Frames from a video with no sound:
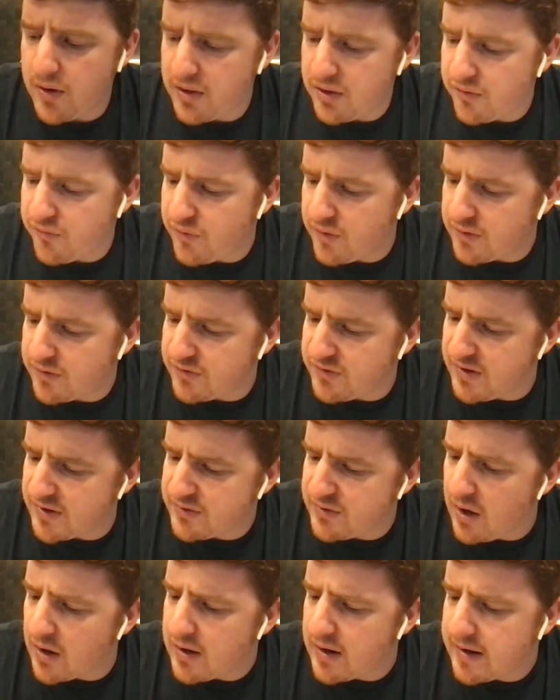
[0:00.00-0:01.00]
of the first
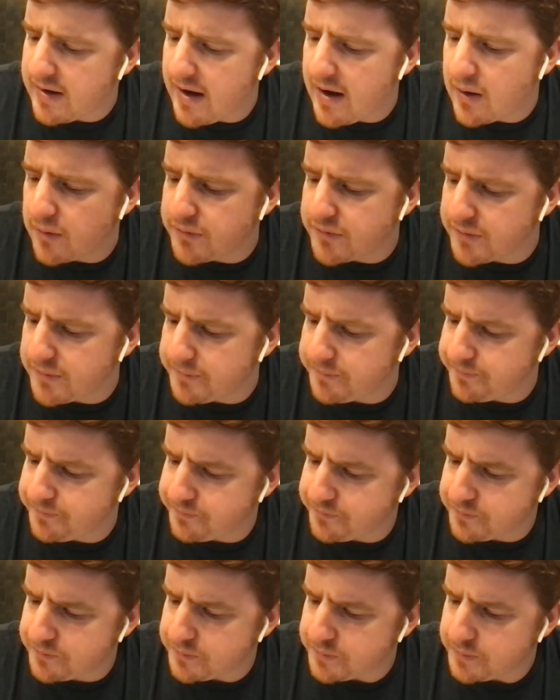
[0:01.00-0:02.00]
TikTok accounts
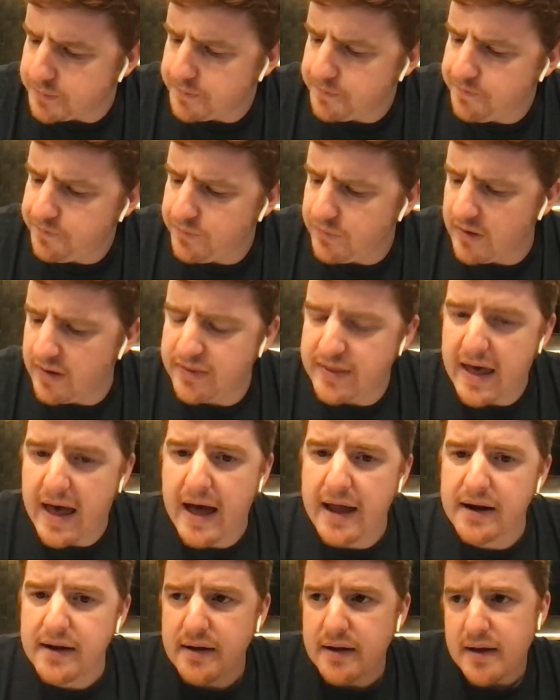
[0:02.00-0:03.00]

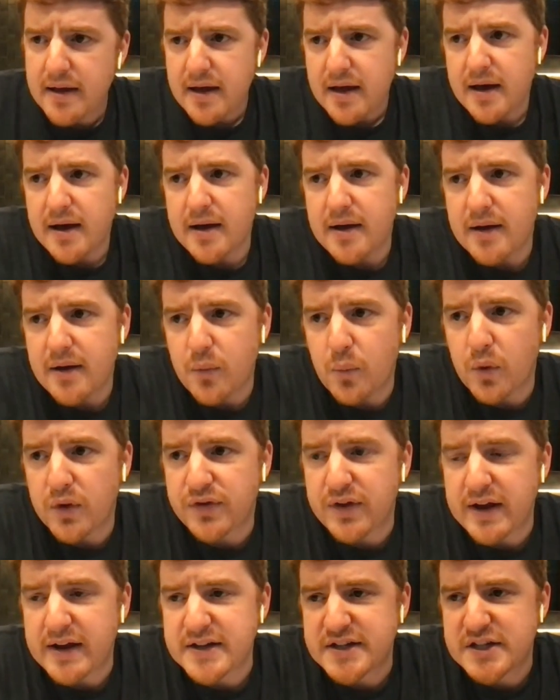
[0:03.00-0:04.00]
that
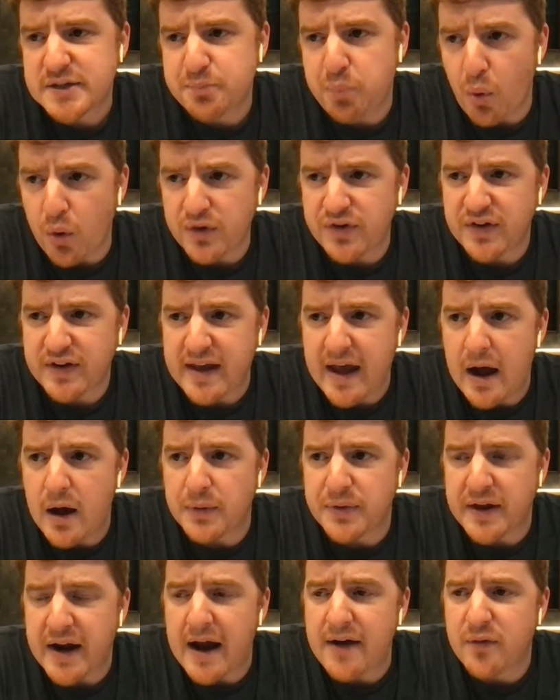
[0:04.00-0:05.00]
was like a sports
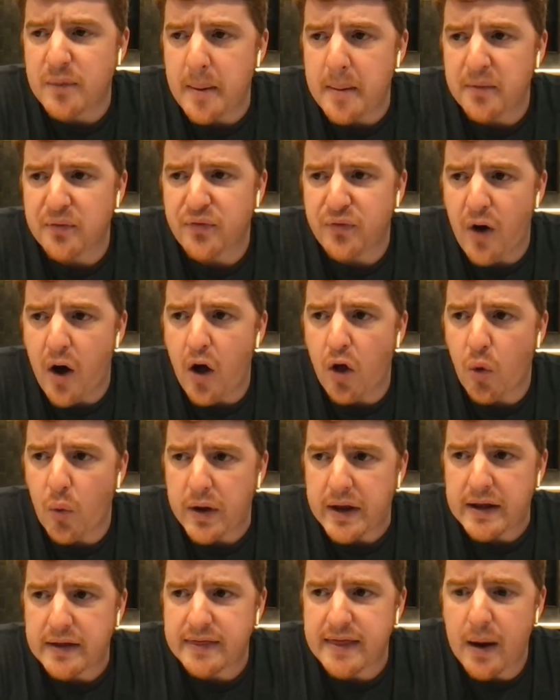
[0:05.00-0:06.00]
account that I remember
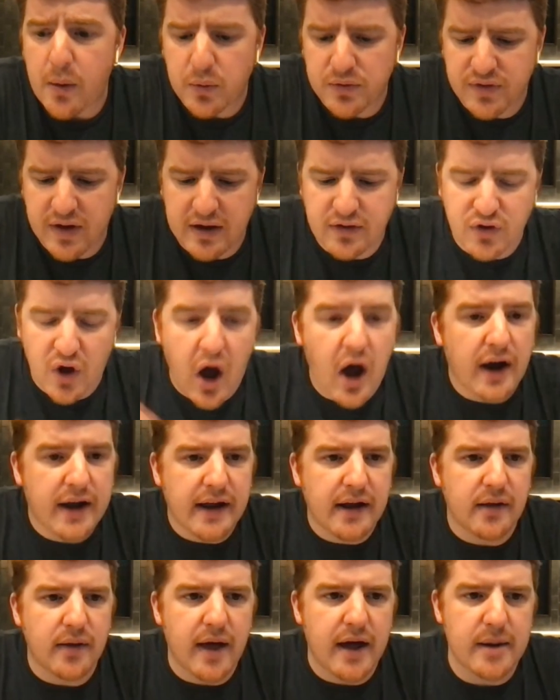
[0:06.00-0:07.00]
following that was like
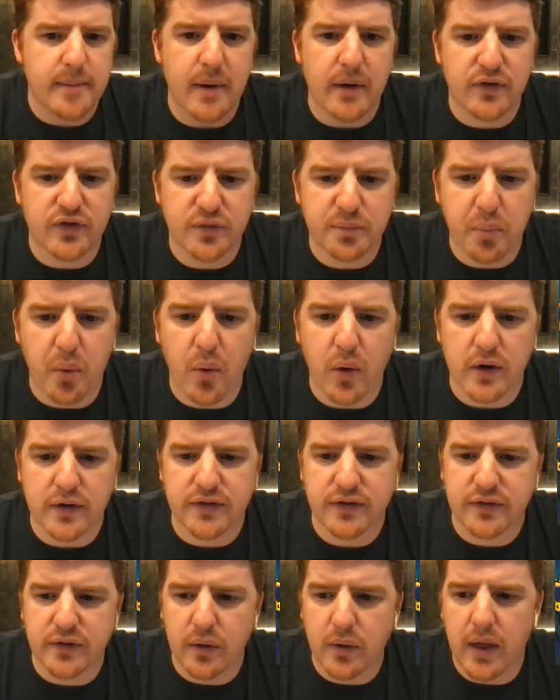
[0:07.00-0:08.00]
talking a lot about
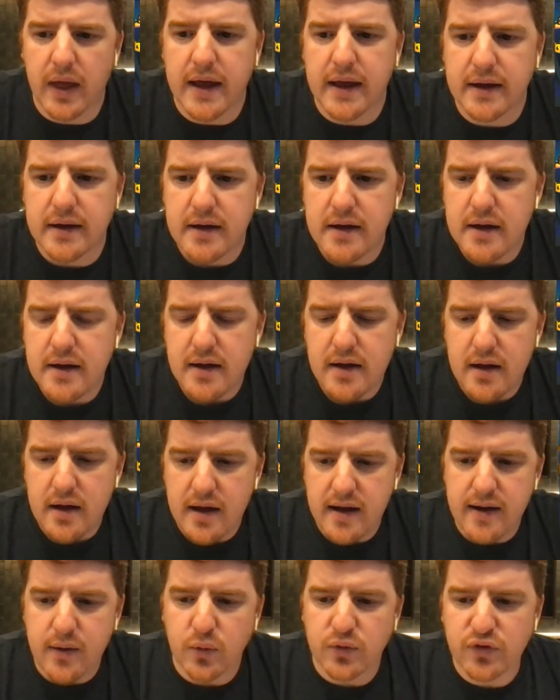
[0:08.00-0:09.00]
sports. So like
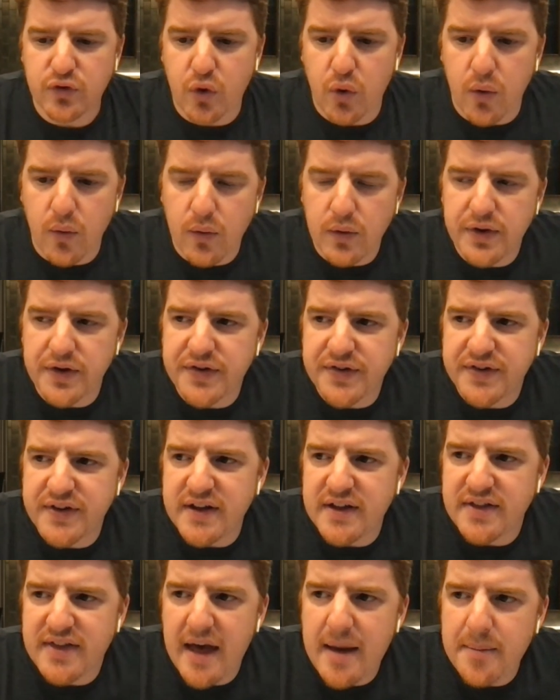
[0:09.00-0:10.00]
it was cool to
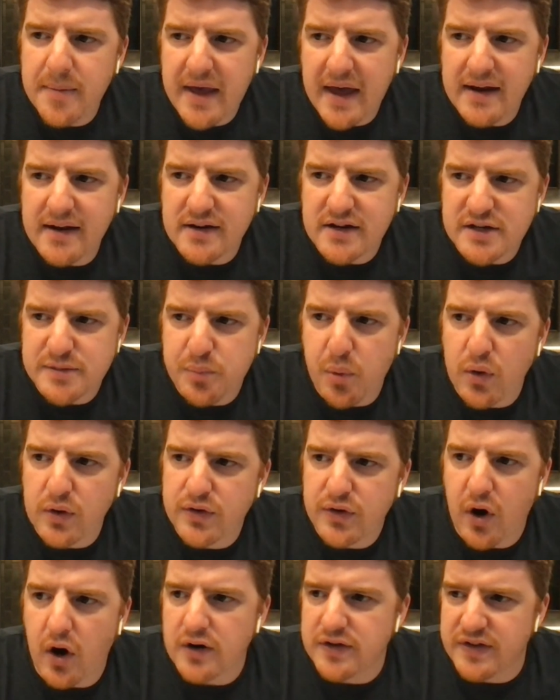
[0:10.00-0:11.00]
see them get into
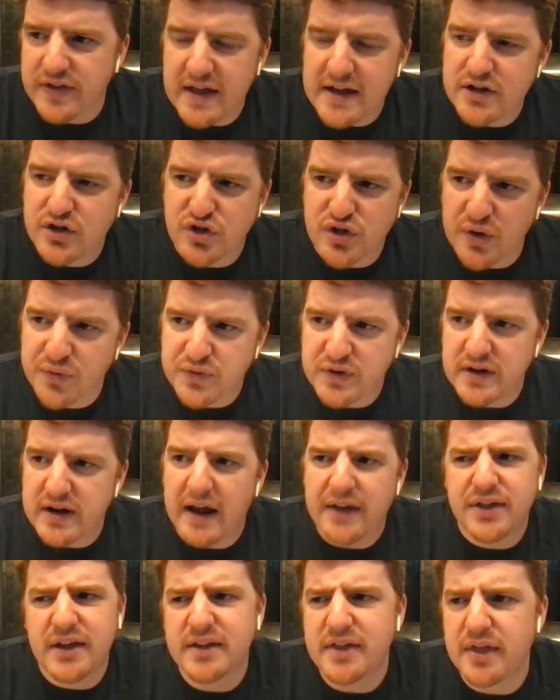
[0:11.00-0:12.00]
sports cards, and they shifted.
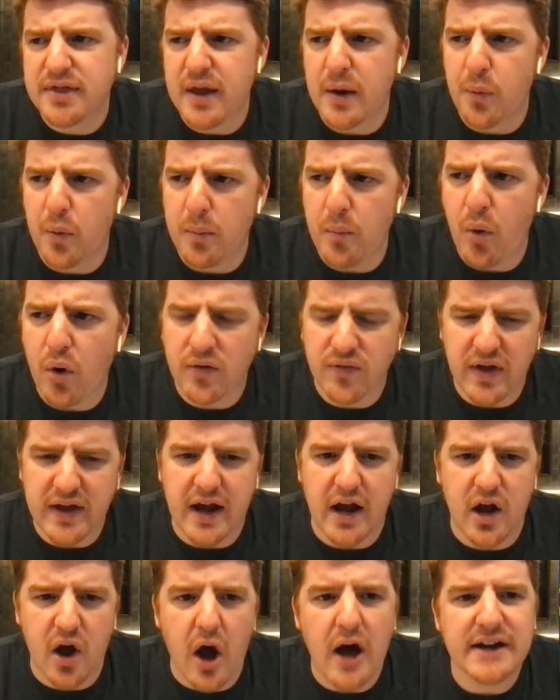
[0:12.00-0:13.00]
I think that they were more of like
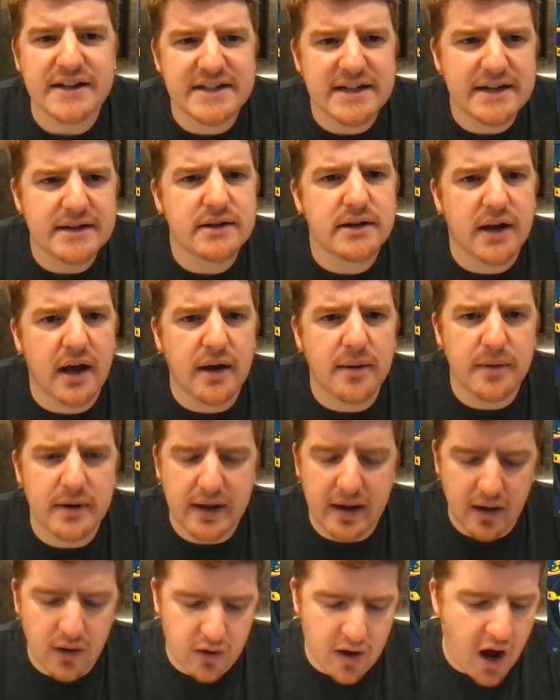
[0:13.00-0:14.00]
a content
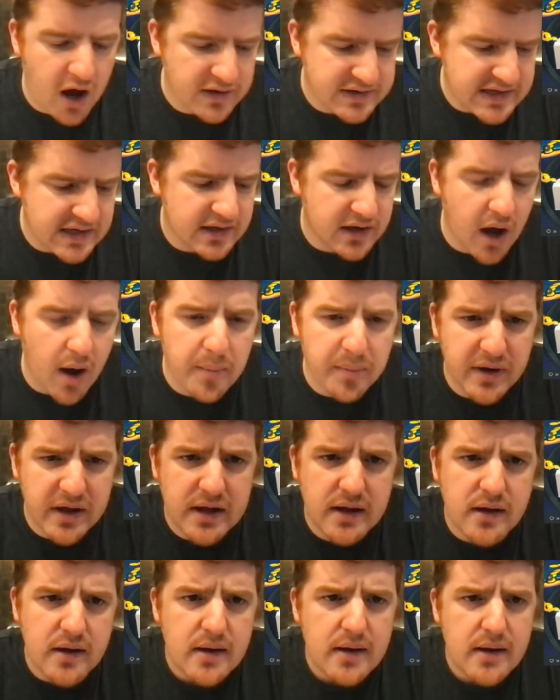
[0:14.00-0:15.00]
company.